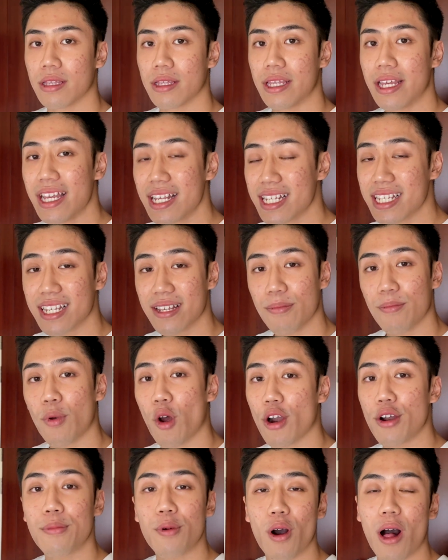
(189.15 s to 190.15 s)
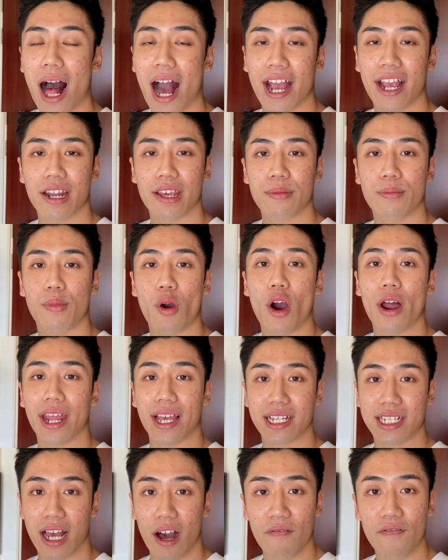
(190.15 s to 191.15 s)
This portable ironing board
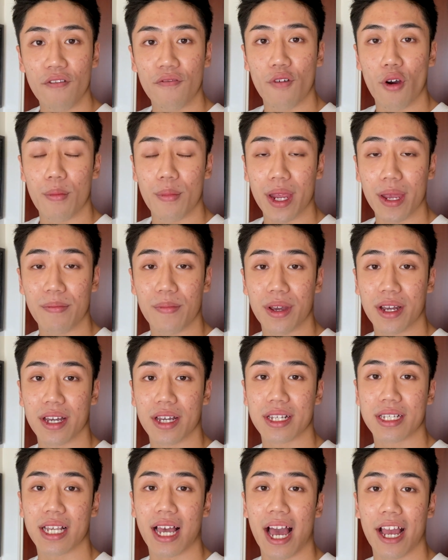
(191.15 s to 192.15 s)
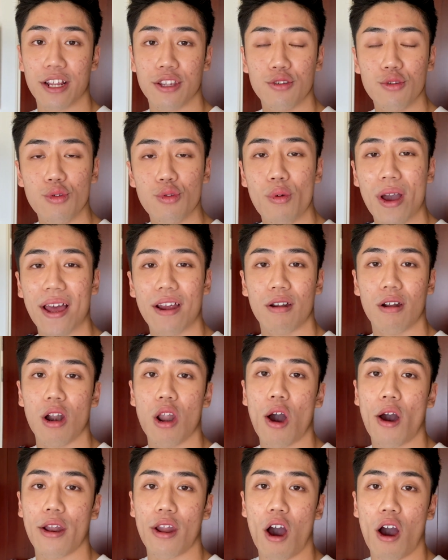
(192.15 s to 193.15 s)
is helpful for me because I do wear a
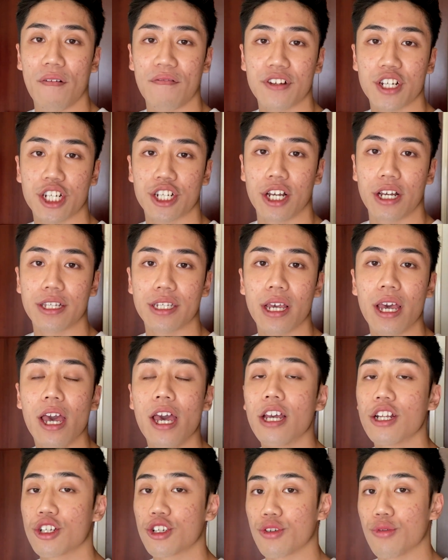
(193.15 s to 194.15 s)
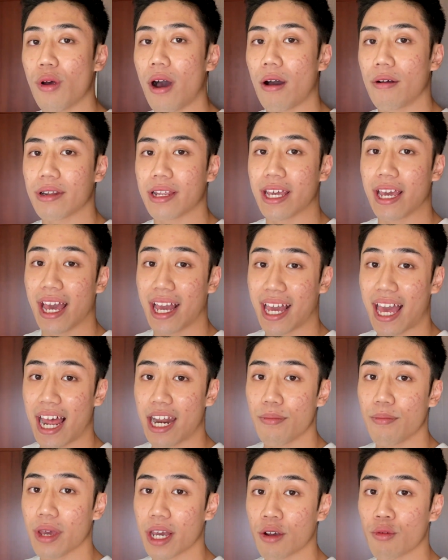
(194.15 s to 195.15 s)
lot of shirts throughout the
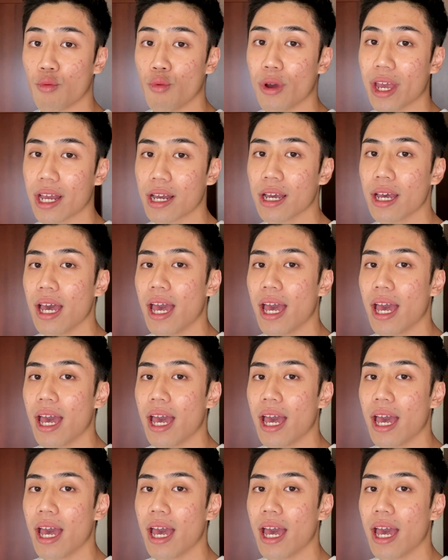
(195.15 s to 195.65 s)
academic week,